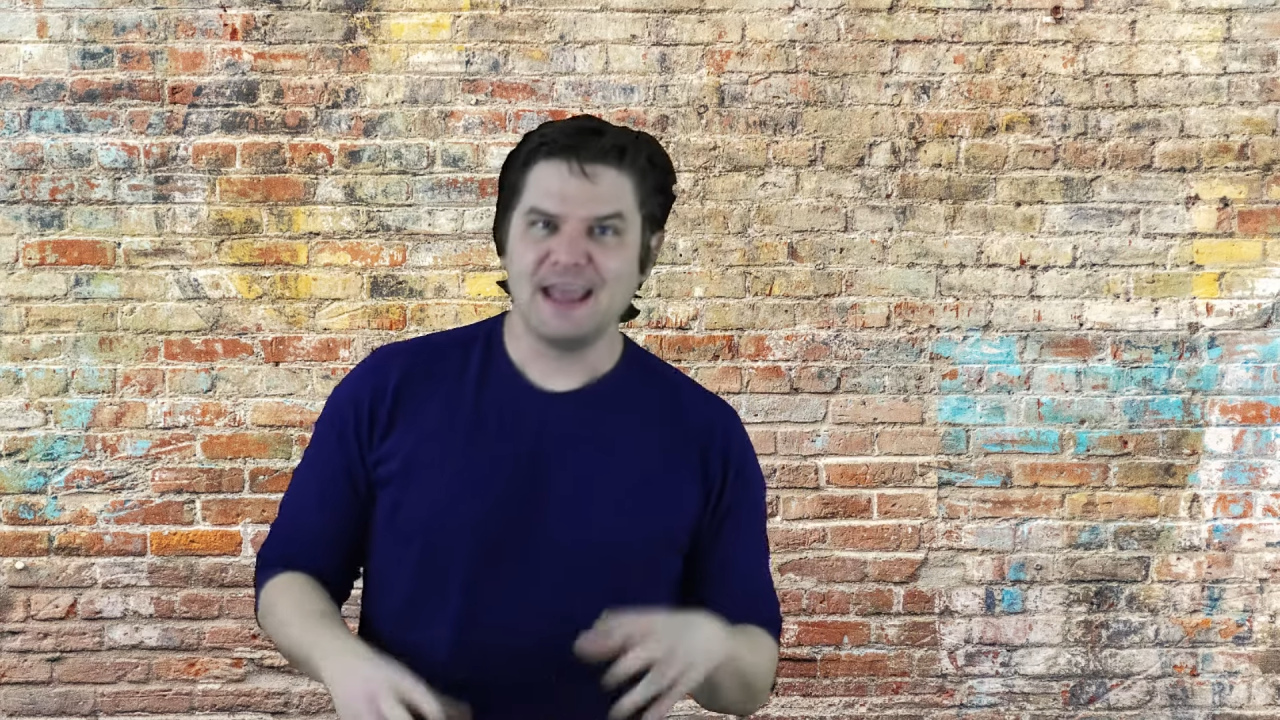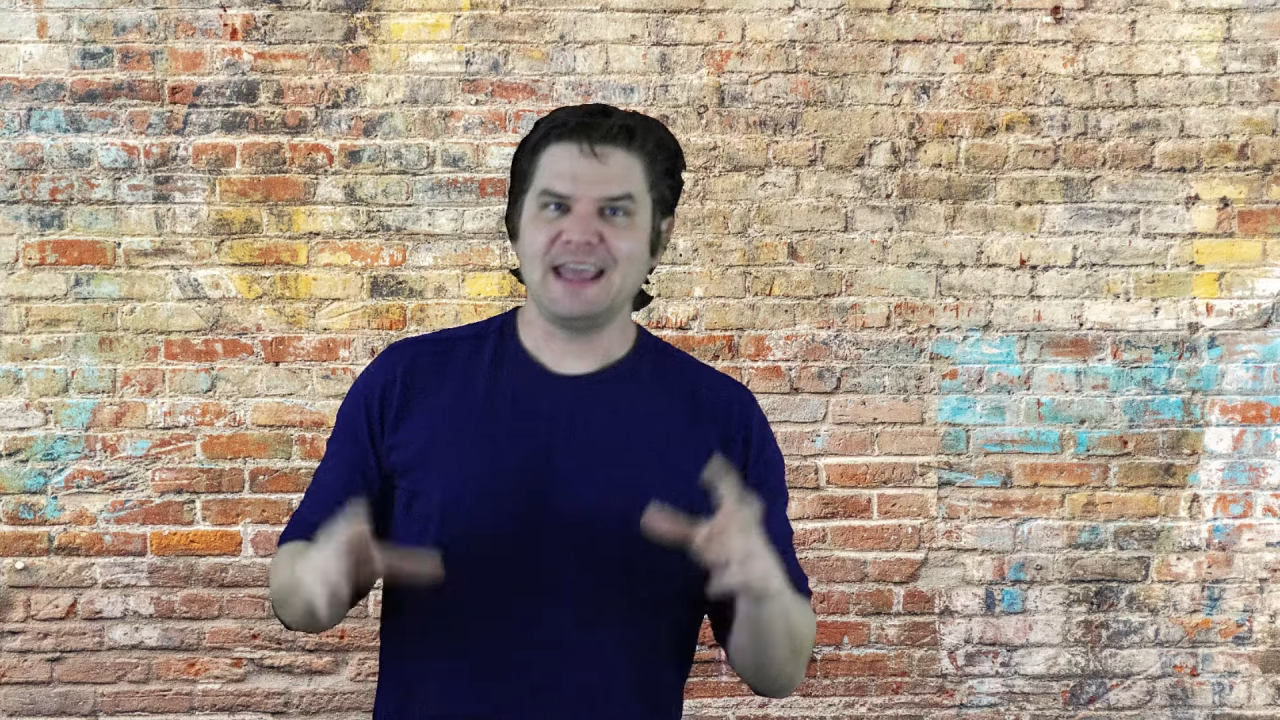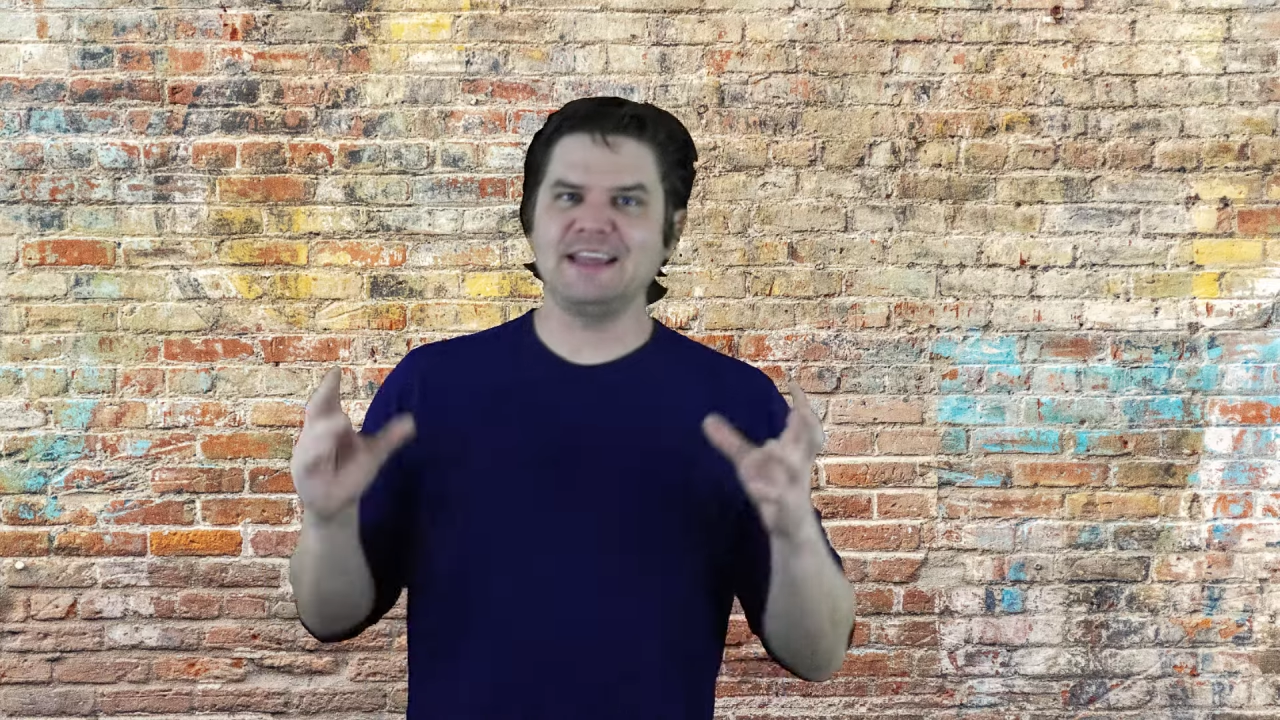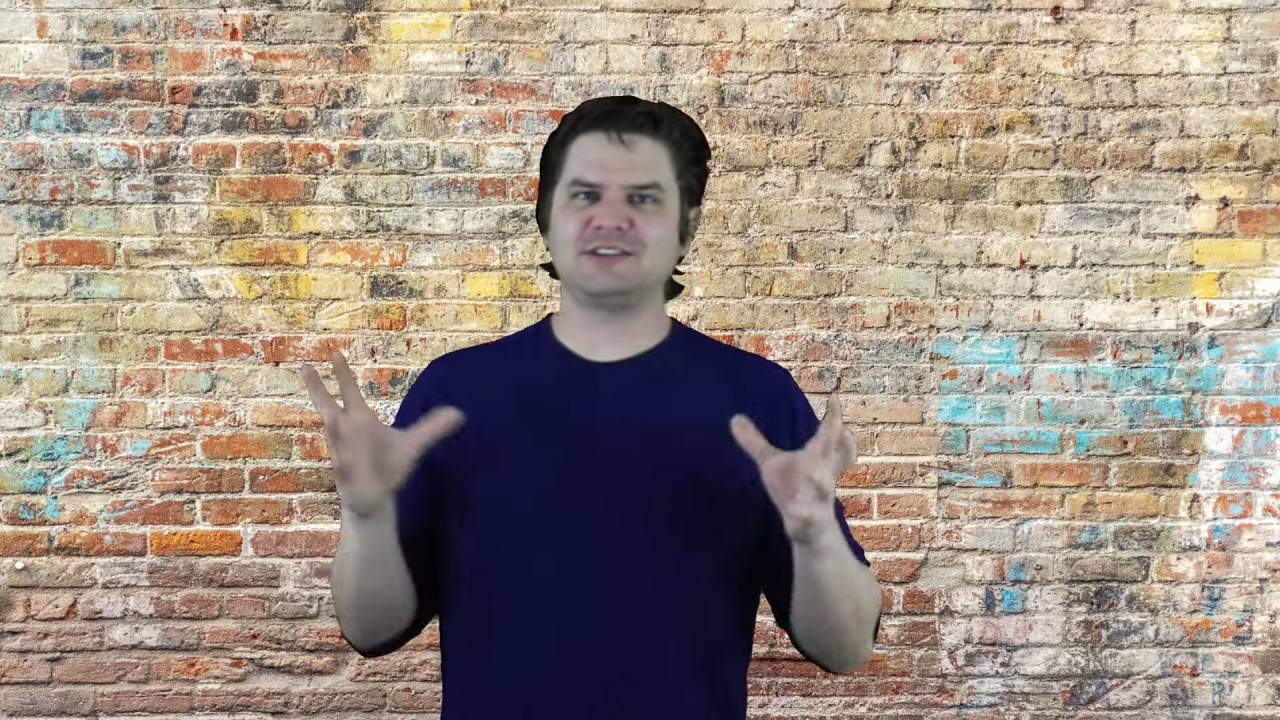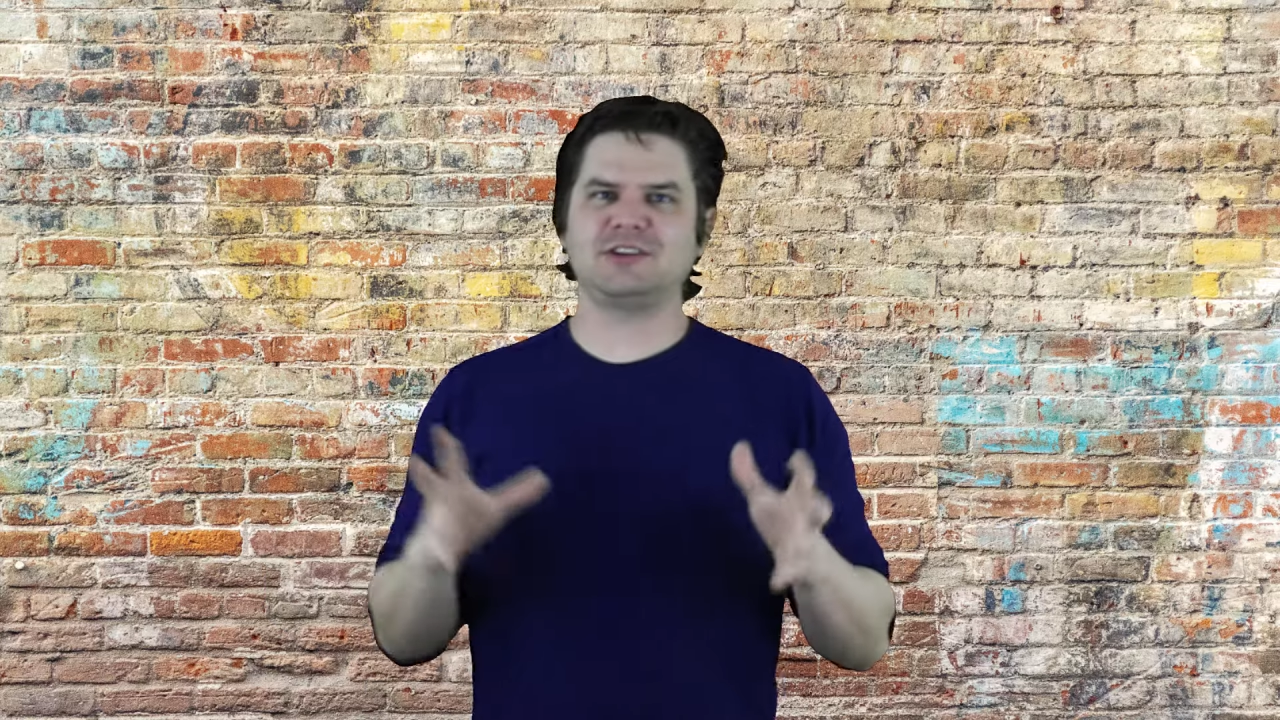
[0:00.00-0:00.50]

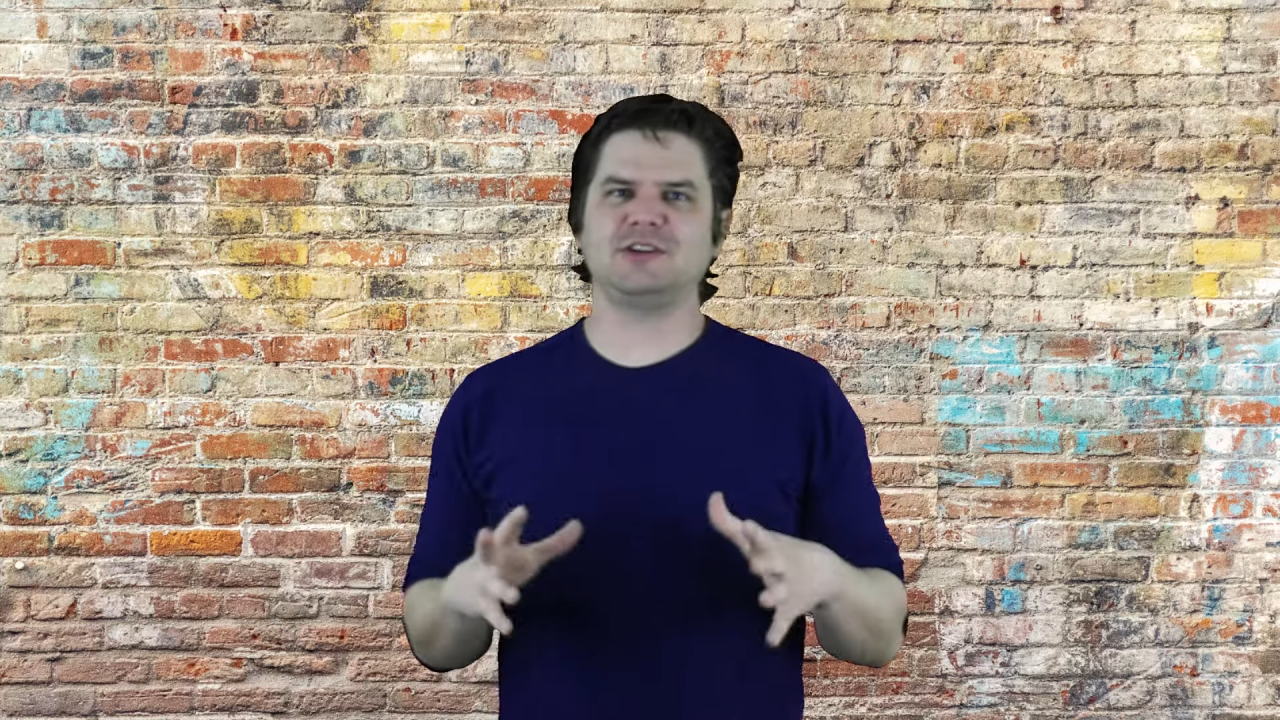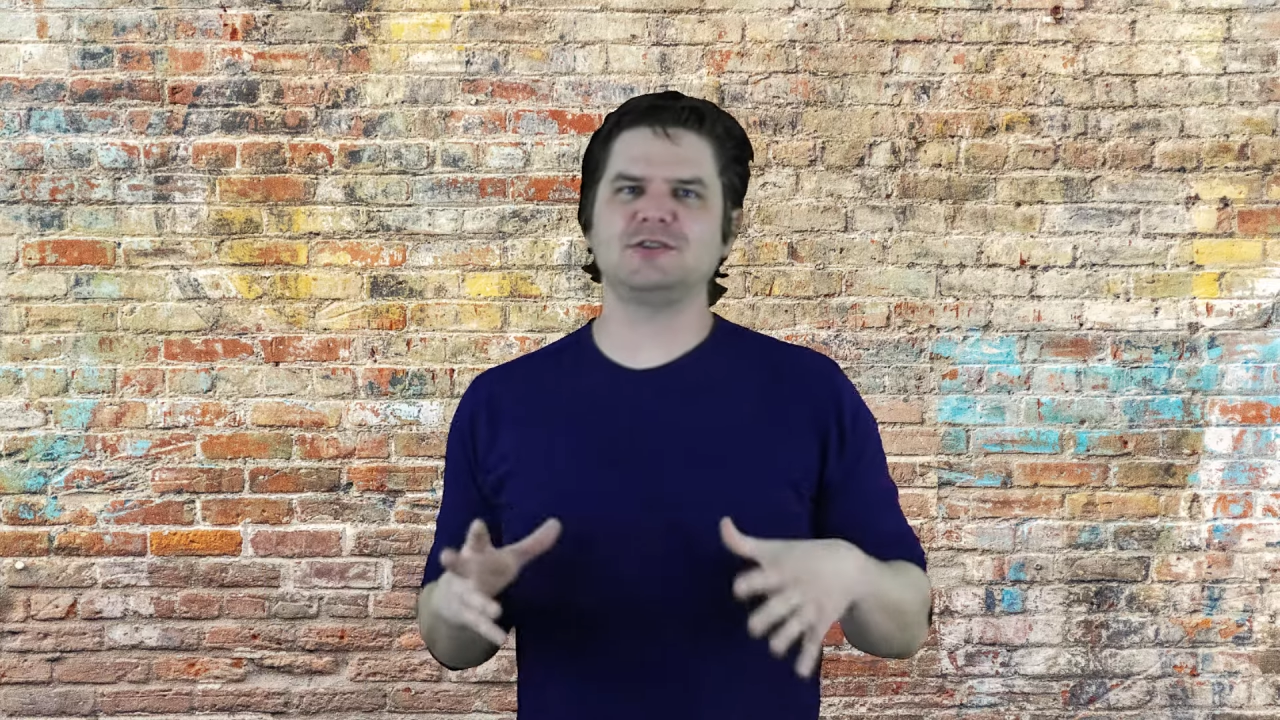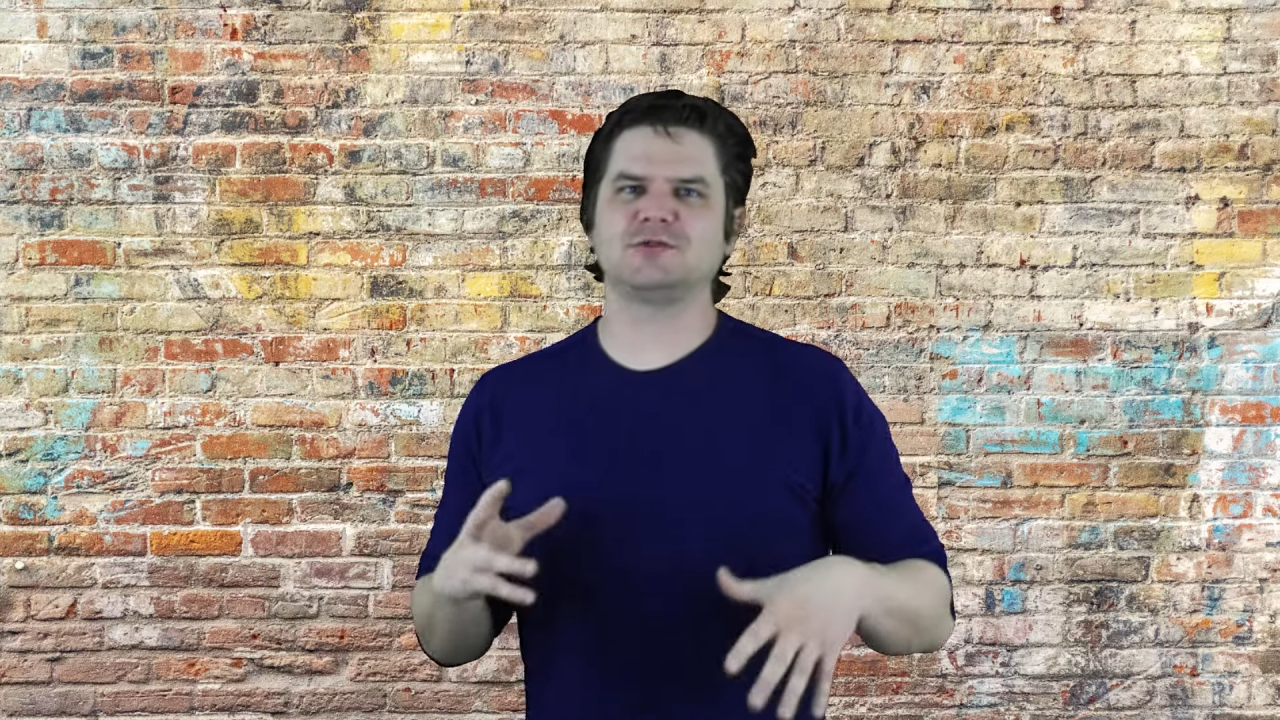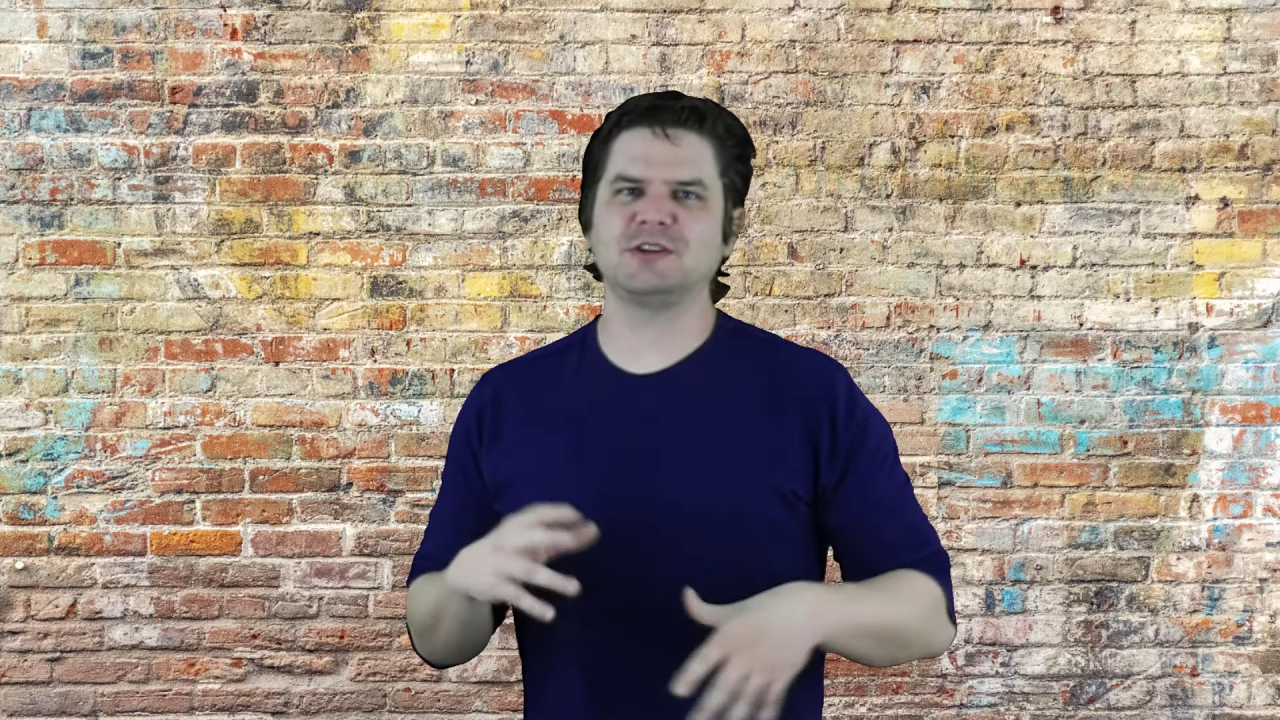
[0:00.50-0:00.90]
is to use